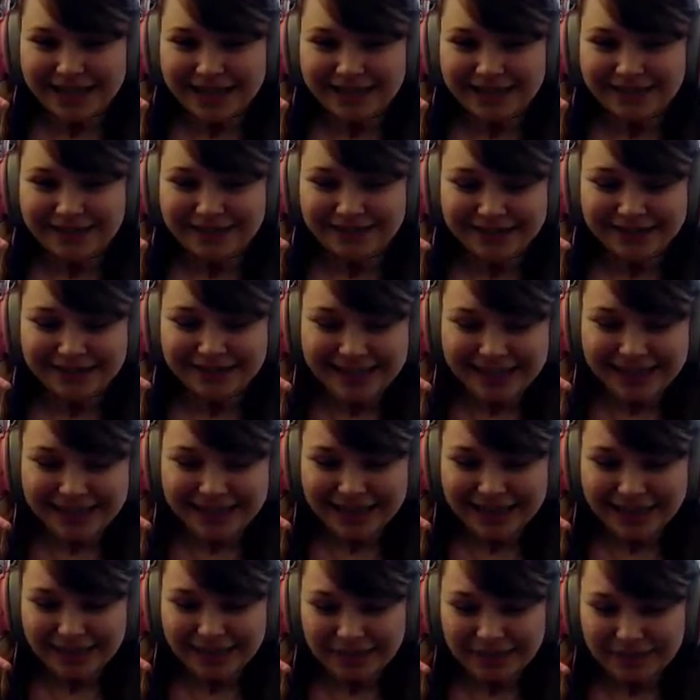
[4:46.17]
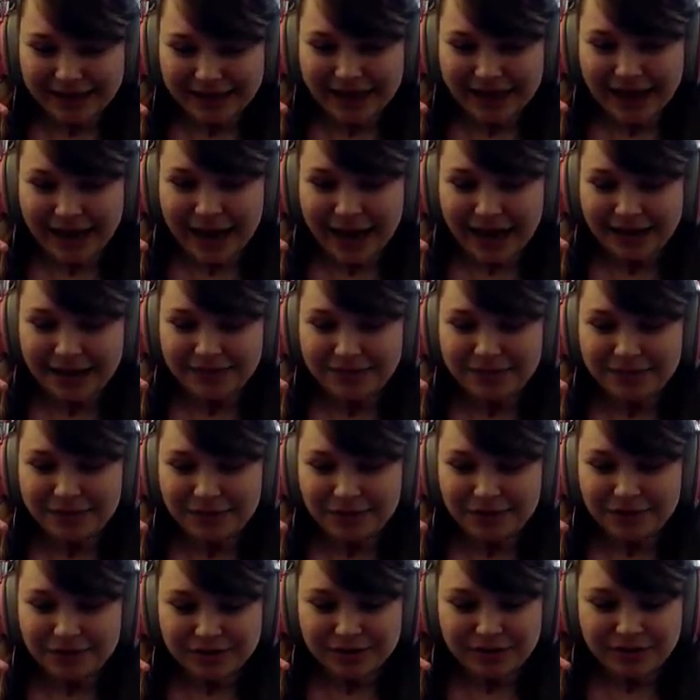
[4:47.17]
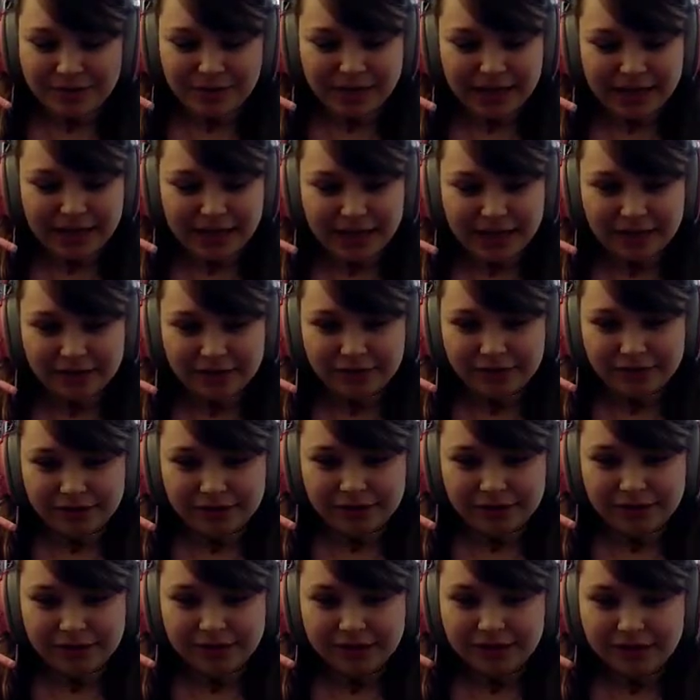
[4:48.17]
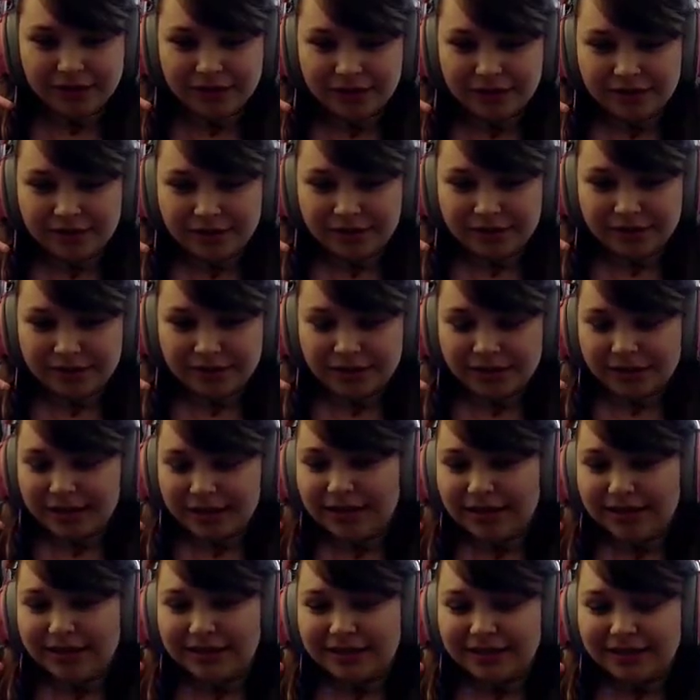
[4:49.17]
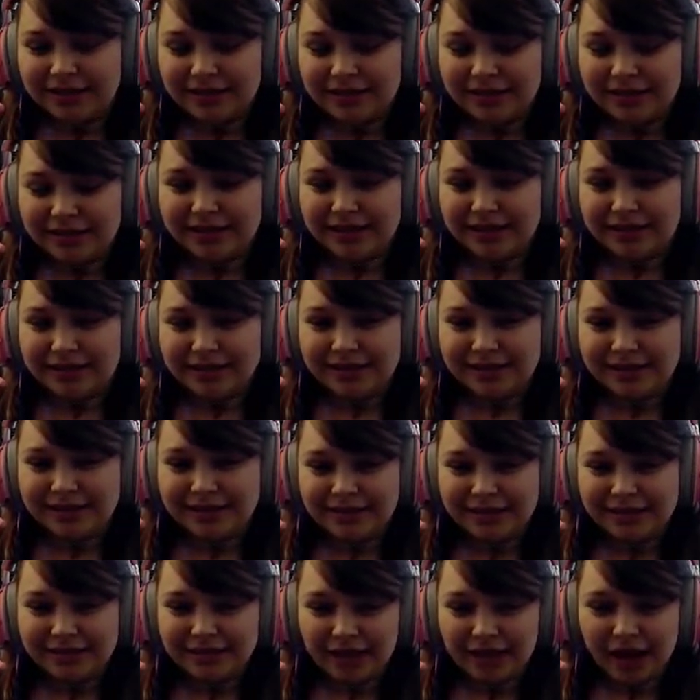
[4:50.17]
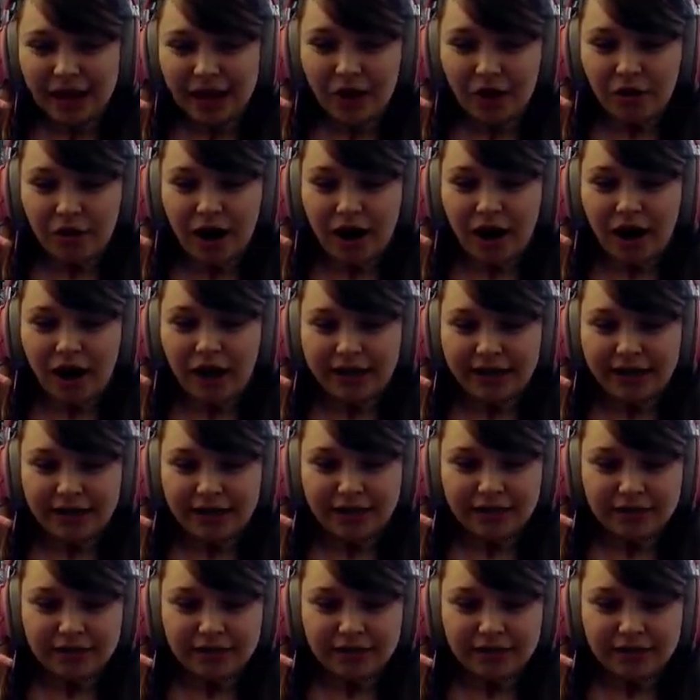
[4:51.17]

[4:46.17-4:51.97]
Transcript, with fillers: I really need another medkit. I am so close to being healed. Oh. Uh. Oh god.